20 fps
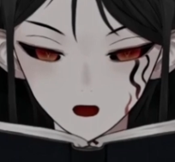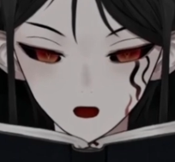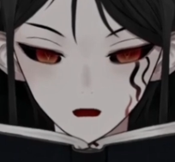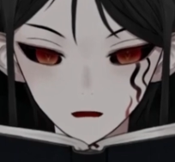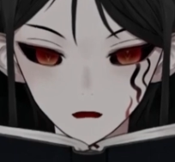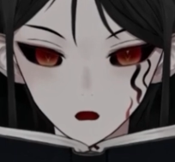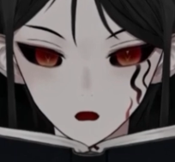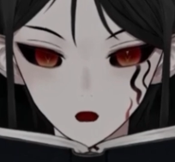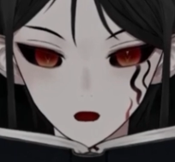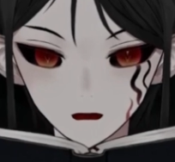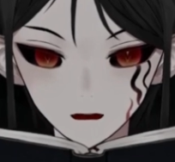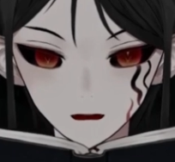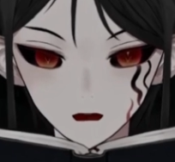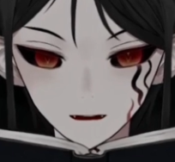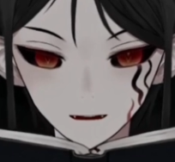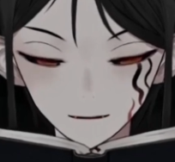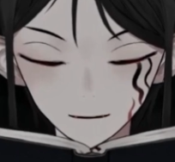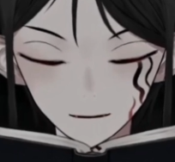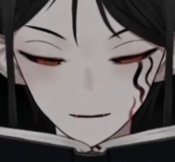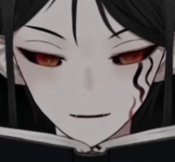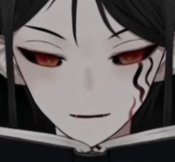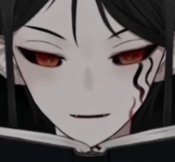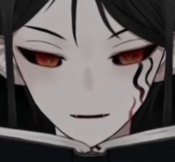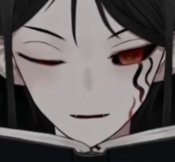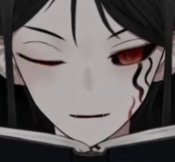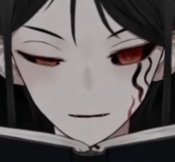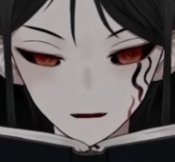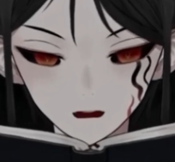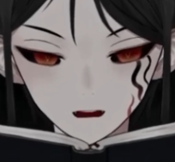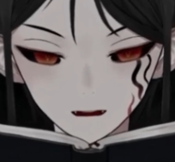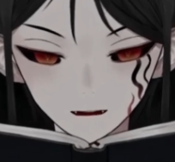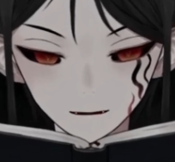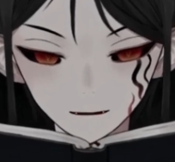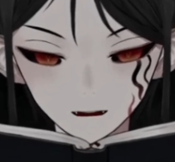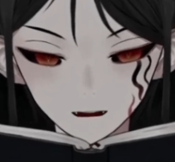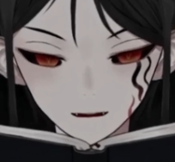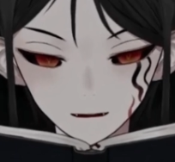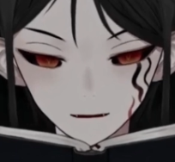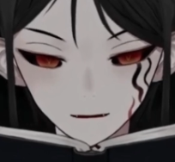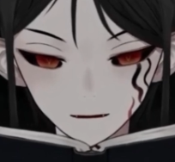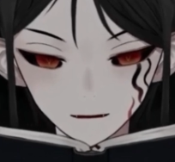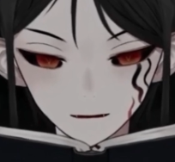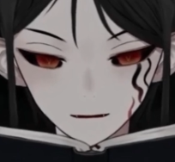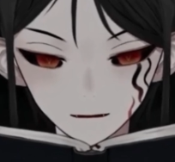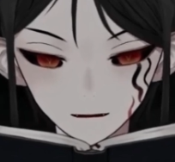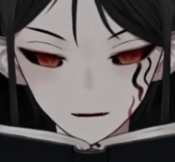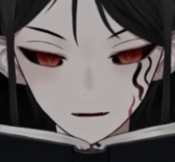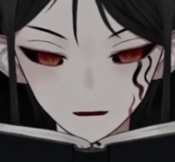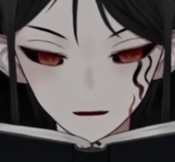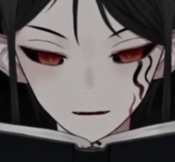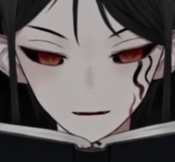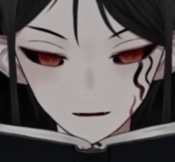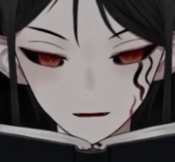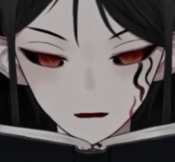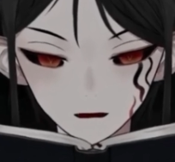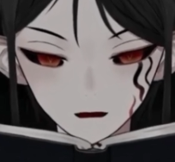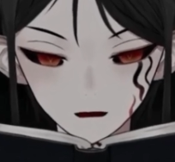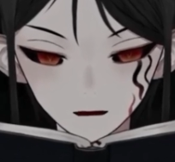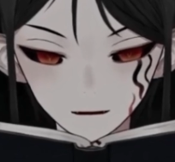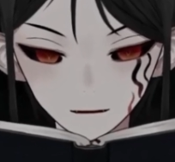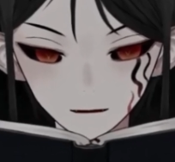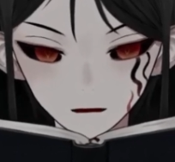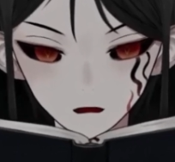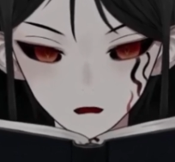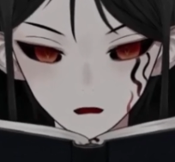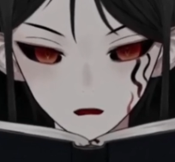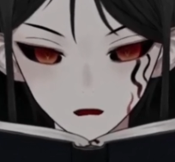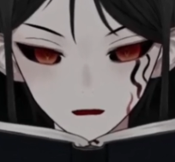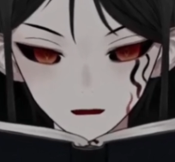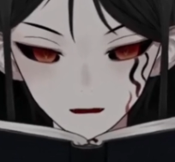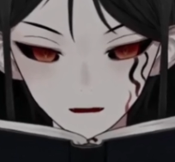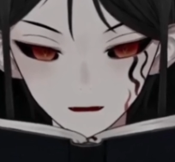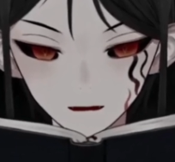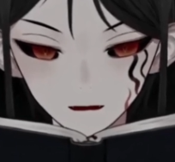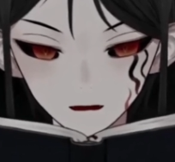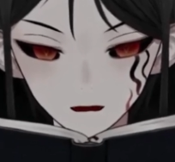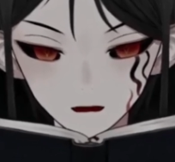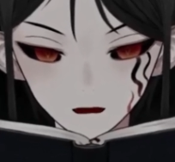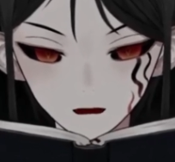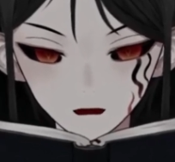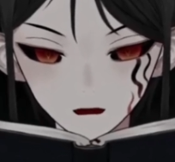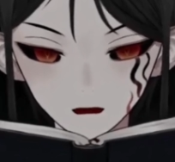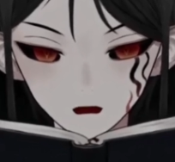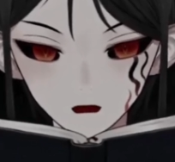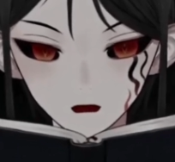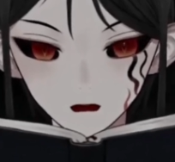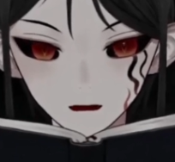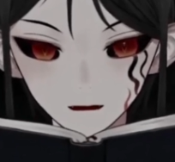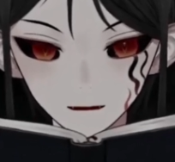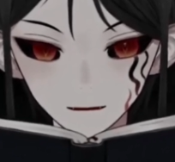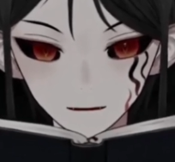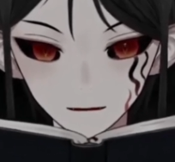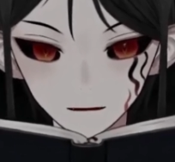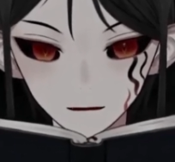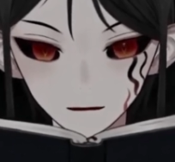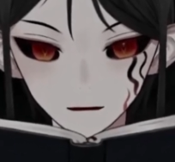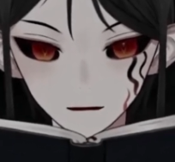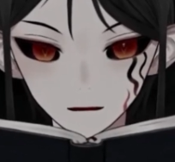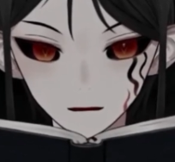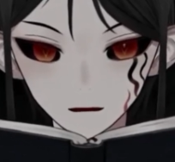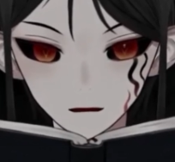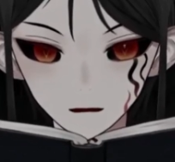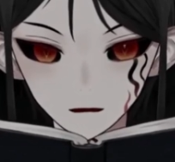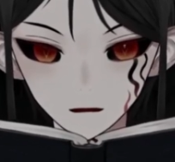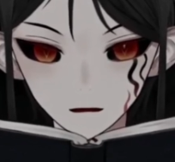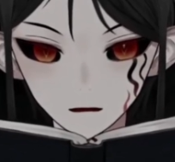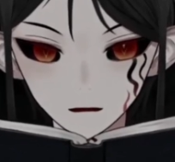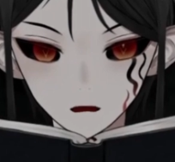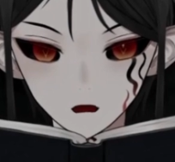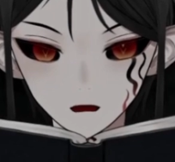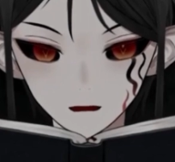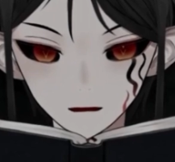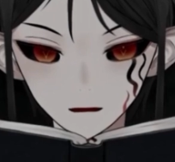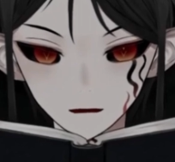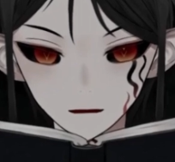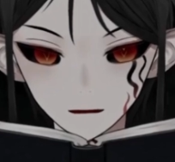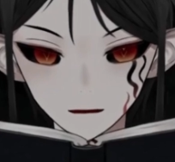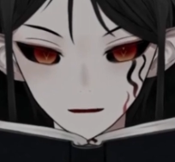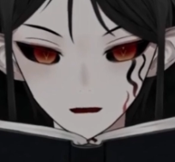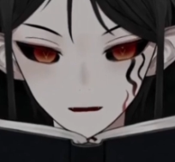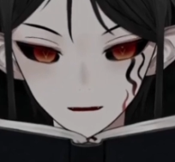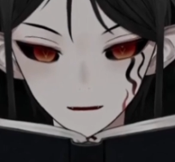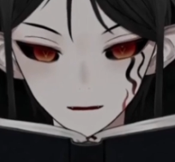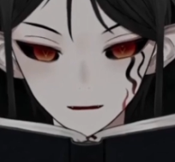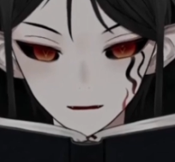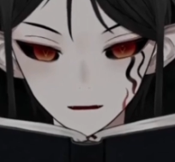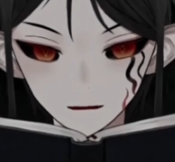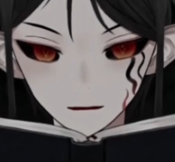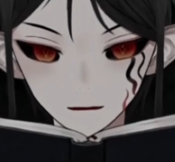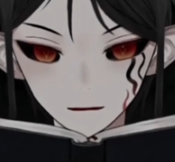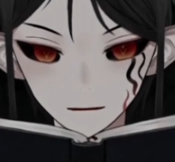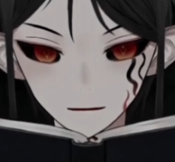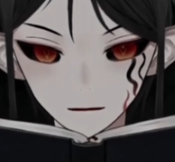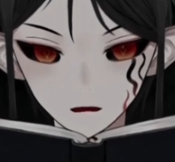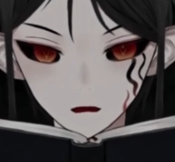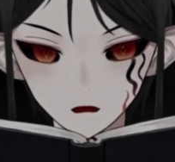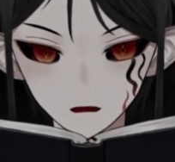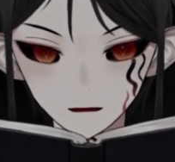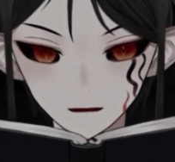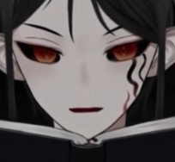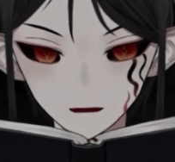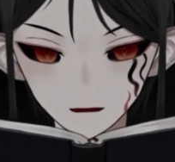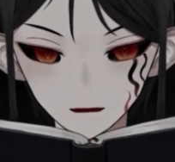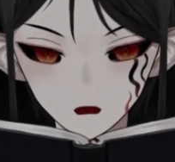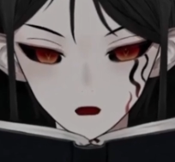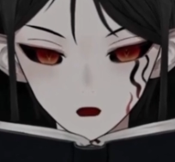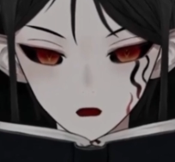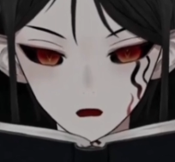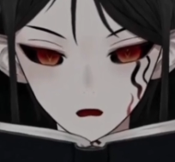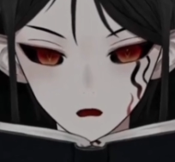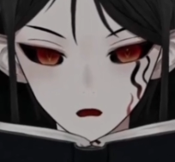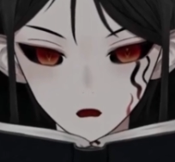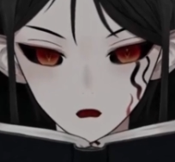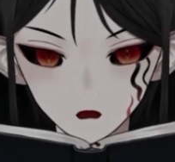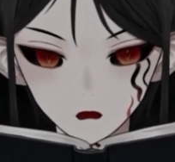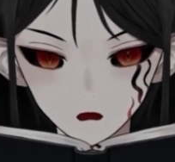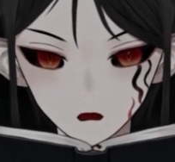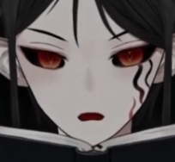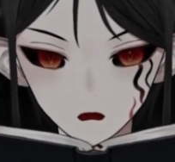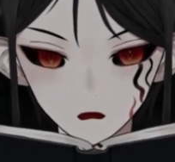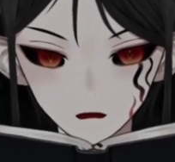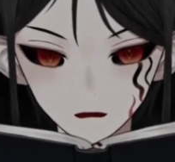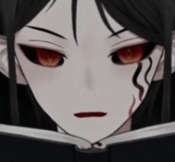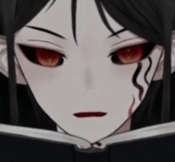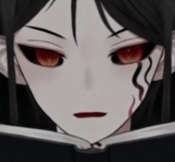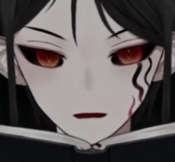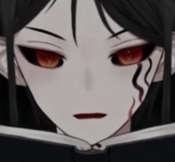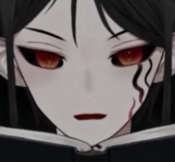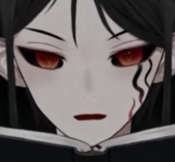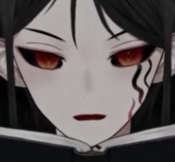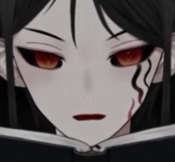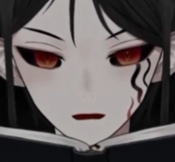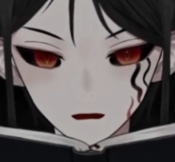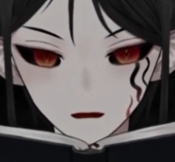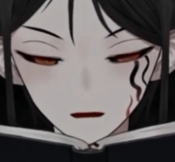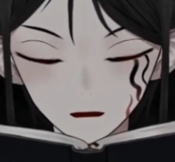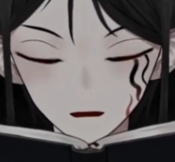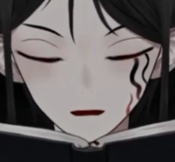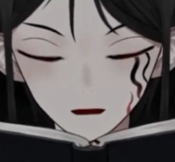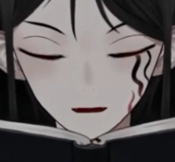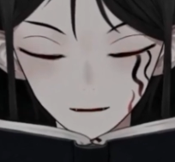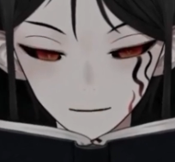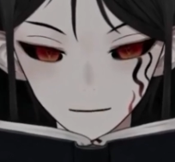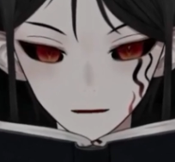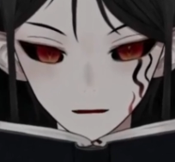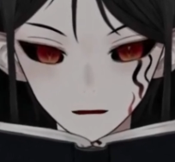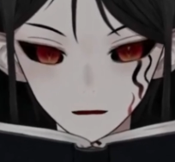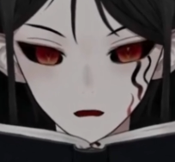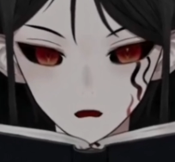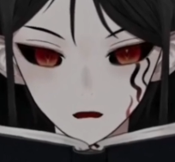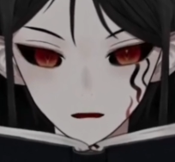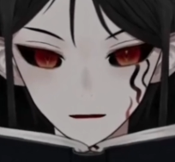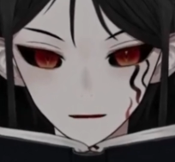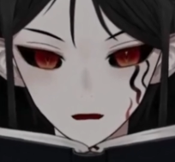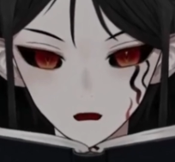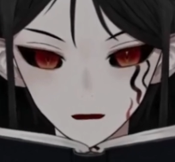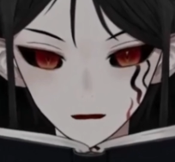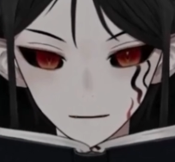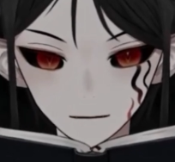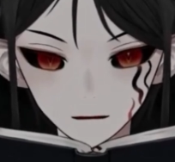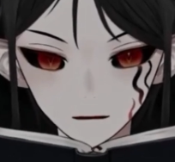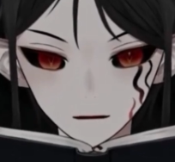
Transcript: and when I turned my attention to the third boy, I knew I could get him before he got home. I took off after